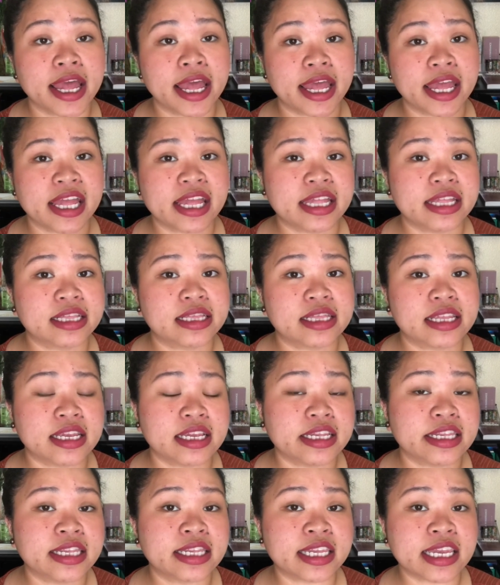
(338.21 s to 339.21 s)
and
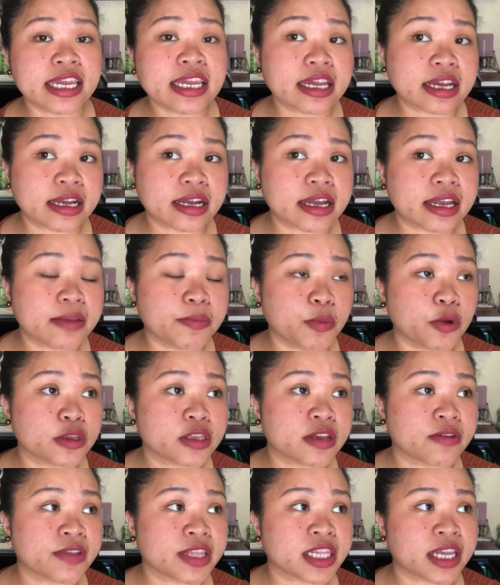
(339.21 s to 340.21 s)
the Cica
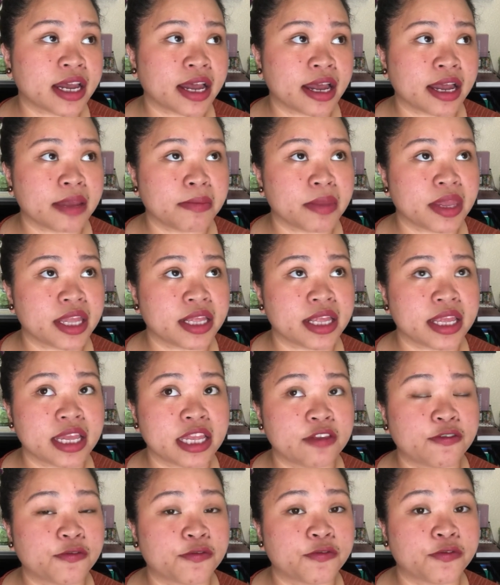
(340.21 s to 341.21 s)
most of the time it
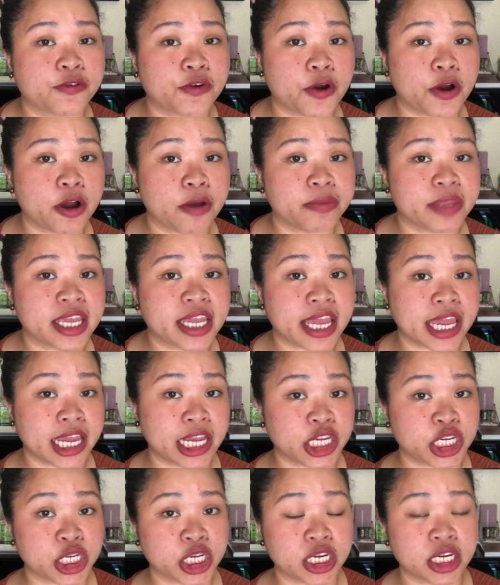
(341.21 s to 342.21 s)
is from the
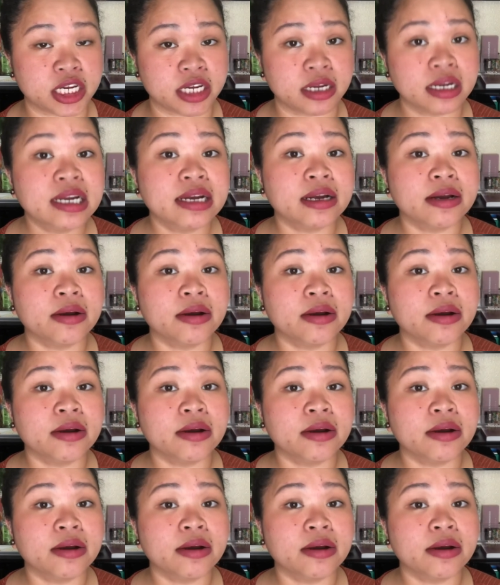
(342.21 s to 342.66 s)
Asia